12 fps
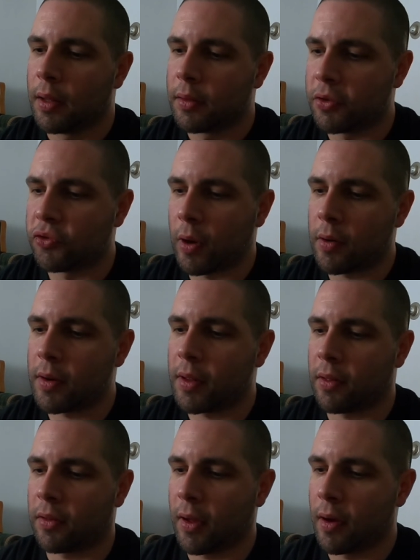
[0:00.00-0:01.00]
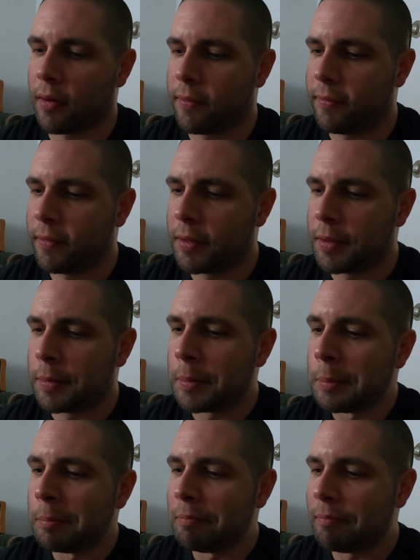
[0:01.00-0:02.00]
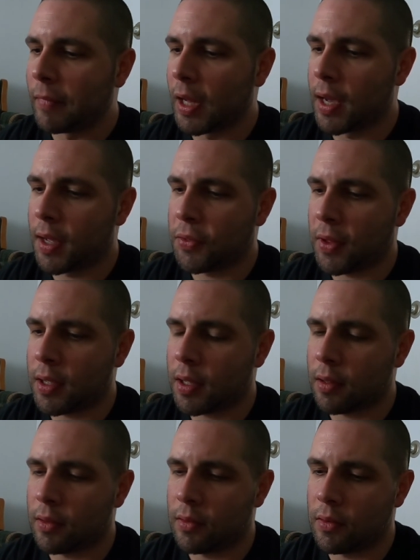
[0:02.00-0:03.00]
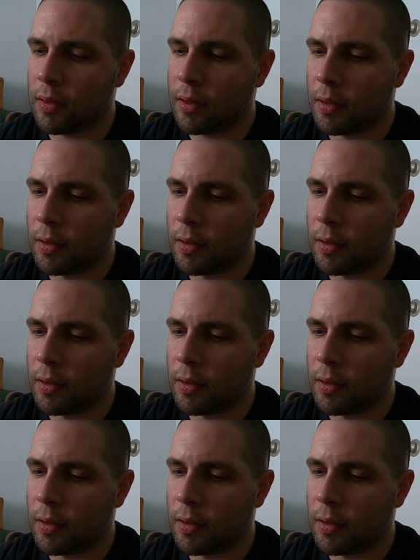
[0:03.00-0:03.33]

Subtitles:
The drone itself, I think, is